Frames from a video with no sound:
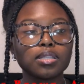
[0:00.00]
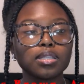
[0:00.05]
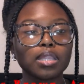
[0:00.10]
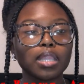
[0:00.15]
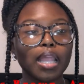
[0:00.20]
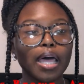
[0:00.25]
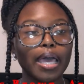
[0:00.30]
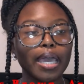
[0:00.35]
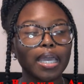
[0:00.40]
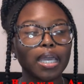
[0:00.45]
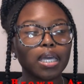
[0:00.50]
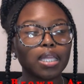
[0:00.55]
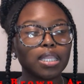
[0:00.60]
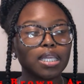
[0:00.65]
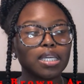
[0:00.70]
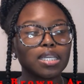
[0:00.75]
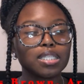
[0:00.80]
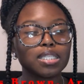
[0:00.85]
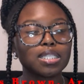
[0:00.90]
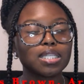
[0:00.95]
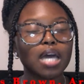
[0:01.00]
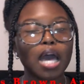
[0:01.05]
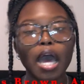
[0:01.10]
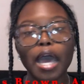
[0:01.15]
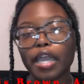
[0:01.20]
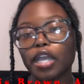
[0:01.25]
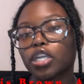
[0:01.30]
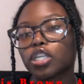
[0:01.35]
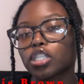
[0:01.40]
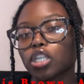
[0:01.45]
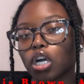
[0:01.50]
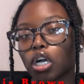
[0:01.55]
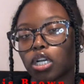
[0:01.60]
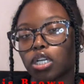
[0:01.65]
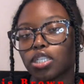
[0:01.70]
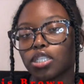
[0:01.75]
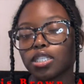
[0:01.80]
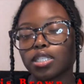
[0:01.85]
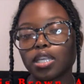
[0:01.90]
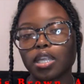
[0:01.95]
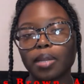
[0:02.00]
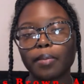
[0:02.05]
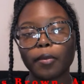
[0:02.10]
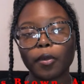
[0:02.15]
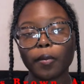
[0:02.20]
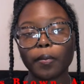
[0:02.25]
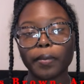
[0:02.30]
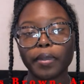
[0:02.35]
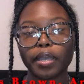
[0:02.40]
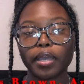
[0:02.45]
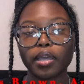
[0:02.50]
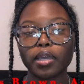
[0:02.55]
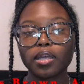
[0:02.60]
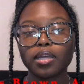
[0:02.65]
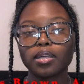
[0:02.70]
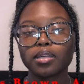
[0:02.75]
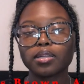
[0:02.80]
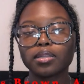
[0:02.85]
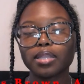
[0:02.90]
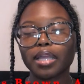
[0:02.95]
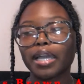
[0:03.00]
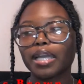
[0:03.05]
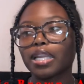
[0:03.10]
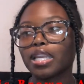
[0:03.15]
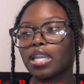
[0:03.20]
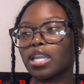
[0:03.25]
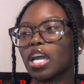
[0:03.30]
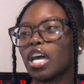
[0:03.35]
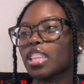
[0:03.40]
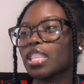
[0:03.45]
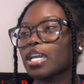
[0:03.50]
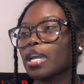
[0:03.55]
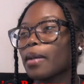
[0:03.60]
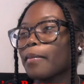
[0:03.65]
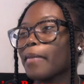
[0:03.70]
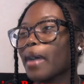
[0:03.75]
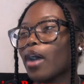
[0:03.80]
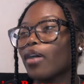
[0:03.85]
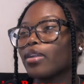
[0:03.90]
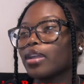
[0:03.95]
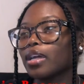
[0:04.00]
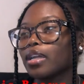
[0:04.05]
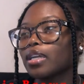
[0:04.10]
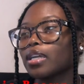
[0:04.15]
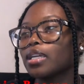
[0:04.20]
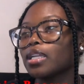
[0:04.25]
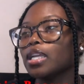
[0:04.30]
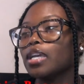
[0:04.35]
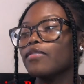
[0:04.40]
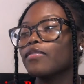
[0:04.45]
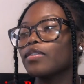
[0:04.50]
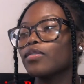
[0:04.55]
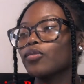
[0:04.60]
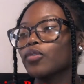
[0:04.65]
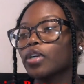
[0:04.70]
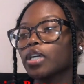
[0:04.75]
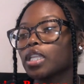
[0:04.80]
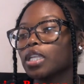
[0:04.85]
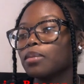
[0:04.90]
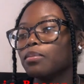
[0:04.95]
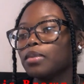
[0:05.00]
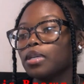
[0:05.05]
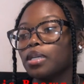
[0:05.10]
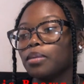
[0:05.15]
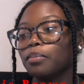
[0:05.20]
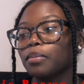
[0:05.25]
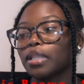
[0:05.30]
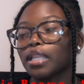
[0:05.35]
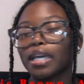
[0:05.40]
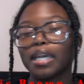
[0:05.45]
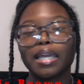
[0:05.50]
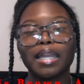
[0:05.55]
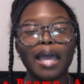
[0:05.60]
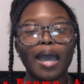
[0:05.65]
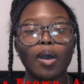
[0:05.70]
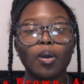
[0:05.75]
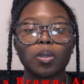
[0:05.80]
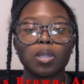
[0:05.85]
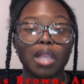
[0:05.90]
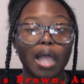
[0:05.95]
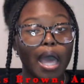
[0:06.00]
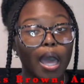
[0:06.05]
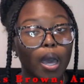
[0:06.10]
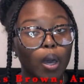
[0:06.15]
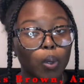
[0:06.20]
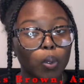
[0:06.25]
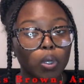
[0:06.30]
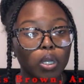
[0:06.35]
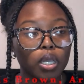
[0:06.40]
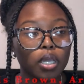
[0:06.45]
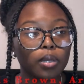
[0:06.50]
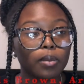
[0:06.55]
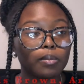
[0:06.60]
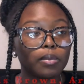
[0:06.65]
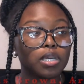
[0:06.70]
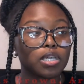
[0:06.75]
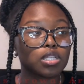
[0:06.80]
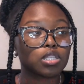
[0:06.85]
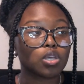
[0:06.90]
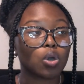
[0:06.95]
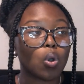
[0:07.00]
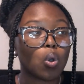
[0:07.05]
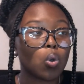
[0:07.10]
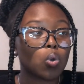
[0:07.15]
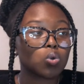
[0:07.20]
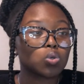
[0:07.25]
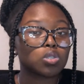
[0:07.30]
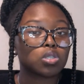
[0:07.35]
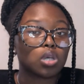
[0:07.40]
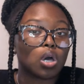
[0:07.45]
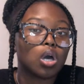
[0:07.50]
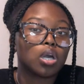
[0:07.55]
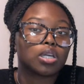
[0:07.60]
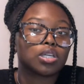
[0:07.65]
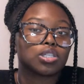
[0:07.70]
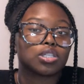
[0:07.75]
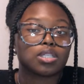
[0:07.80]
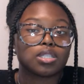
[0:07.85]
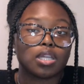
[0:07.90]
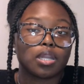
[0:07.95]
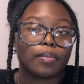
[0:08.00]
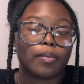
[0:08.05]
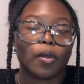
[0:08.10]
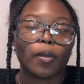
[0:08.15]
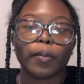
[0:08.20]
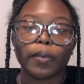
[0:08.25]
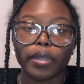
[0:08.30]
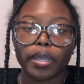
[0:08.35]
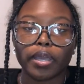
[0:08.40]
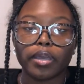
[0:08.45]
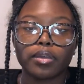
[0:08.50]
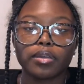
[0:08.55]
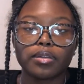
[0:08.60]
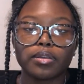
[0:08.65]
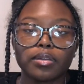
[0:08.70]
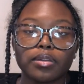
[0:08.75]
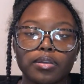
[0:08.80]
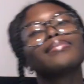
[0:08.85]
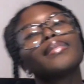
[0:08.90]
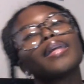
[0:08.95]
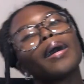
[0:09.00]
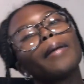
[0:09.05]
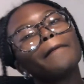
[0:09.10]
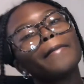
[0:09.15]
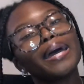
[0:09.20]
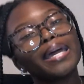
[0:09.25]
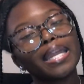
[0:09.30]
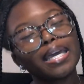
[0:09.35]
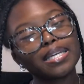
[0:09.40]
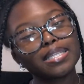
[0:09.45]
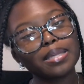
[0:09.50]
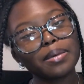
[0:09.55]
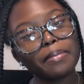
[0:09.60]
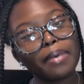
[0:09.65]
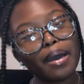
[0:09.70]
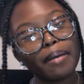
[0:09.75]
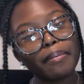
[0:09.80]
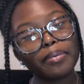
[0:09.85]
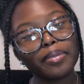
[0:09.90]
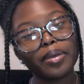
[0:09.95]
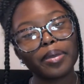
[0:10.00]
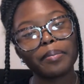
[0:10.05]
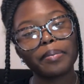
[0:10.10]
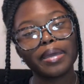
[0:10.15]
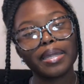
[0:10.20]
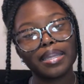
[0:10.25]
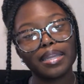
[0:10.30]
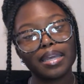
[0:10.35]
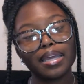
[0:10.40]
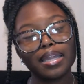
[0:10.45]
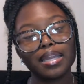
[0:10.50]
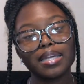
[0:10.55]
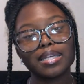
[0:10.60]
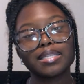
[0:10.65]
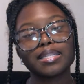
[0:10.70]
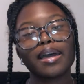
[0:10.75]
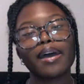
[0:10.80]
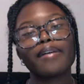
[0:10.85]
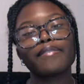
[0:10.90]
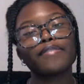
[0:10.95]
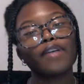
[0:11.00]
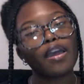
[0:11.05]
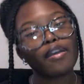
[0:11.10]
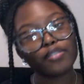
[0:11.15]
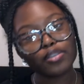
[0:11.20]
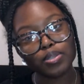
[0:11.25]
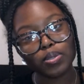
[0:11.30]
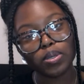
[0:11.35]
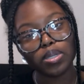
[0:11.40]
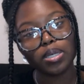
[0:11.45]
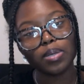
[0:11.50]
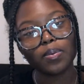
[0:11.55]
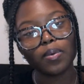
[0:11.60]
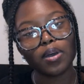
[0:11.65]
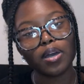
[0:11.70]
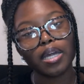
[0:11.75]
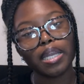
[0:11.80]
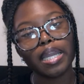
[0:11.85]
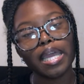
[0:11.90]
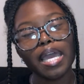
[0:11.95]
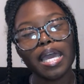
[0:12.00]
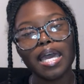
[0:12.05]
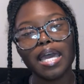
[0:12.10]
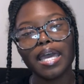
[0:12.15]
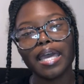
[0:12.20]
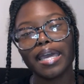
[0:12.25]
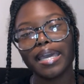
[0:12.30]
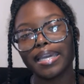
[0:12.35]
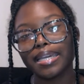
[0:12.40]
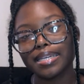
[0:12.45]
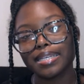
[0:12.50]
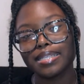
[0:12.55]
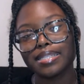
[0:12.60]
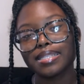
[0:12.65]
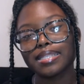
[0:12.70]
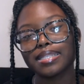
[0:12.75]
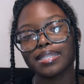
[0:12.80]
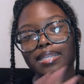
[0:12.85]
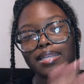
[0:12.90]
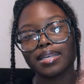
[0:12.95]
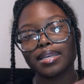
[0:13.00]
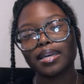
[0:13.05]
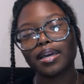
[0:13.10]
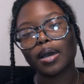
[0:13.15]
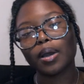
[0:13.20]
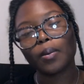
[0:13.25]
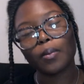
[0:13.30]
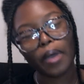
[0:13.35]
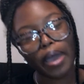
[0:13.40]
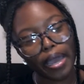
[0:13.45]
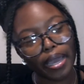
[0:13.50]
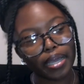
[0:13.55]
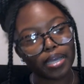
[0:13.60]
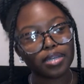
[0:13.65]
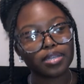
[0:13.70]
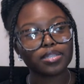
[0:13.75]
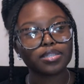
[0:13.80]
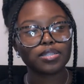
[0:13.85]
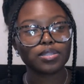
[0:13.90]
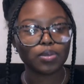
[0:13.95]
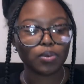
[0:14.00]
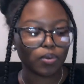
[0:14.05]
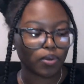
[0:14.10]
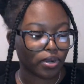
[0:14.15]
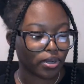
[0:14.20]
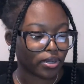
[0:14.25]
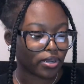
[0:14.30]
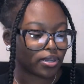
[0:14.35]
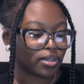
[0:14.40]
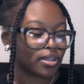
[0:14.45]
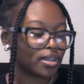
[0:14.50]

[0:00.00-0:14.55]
Like, the entire song is just inappropriate. Like, nothing about it can even really be played out loud because the whole song is just inappropriate. My next unpopular opinion is that Forever 21 is a whack store.